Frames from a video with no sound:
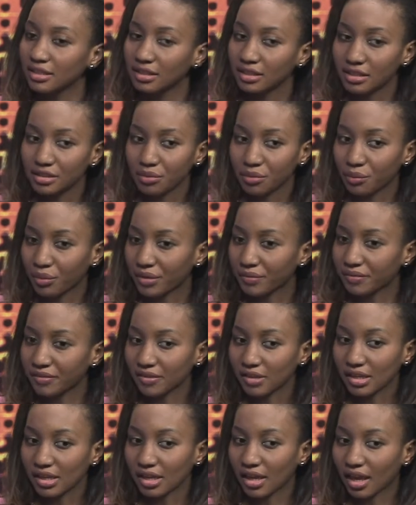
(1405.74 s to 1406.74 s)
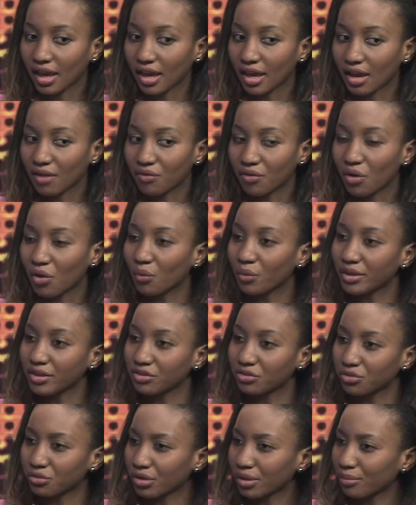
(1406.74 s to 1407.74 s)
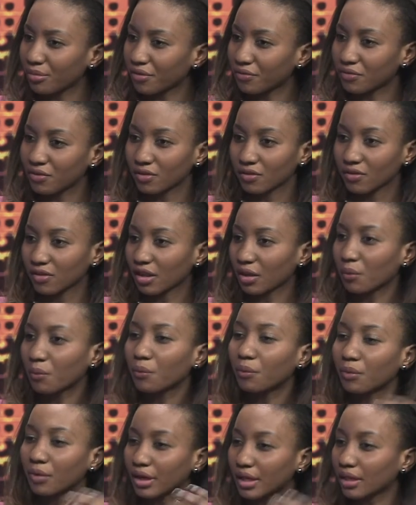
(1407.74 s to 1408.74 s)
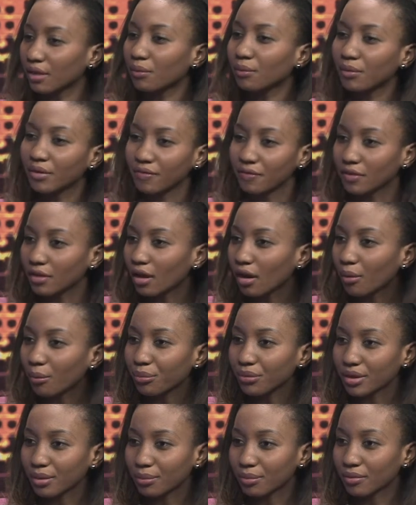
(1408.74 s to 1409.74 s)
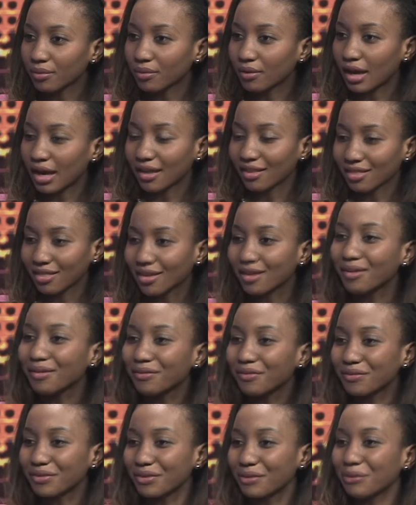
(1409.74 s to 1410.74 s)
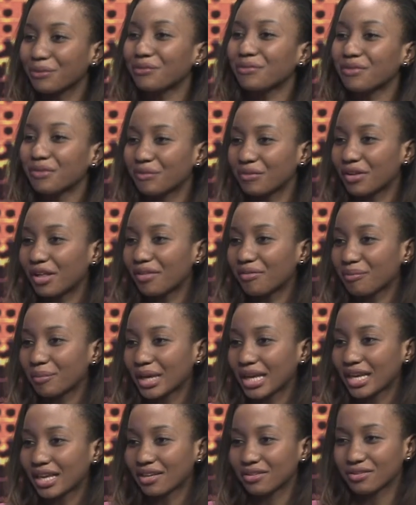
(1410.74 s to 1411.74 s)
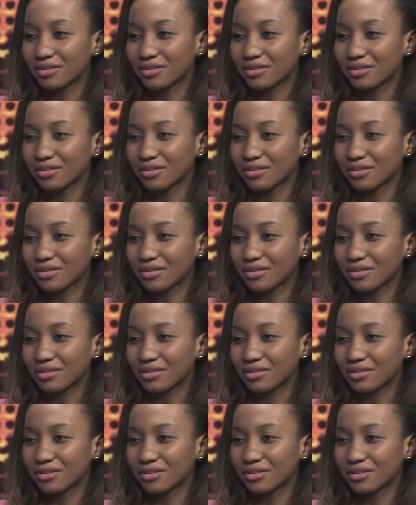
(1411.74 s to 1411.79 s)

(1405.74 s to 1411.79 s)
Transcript: with CEA, I've always dreamed of just like working with young people. I love youth involvement. It's